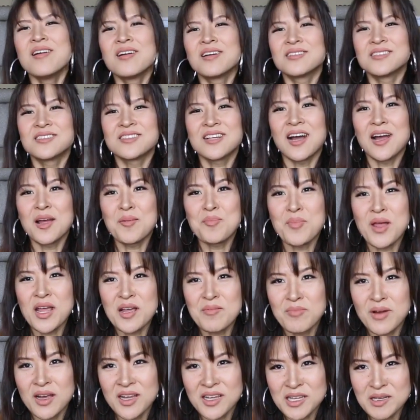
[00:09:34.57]
Because I make
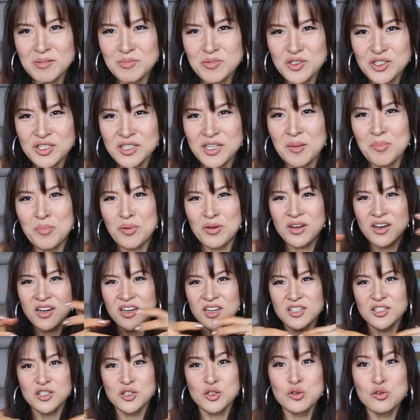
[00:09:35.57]
my kimchi, I put it in
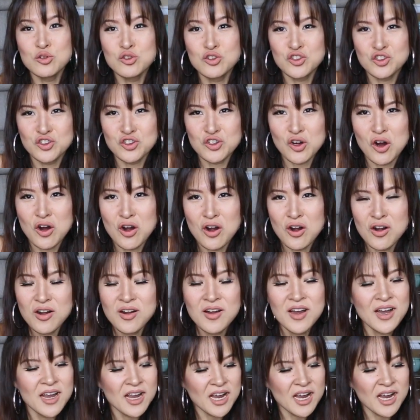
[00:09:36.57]
this huge jar,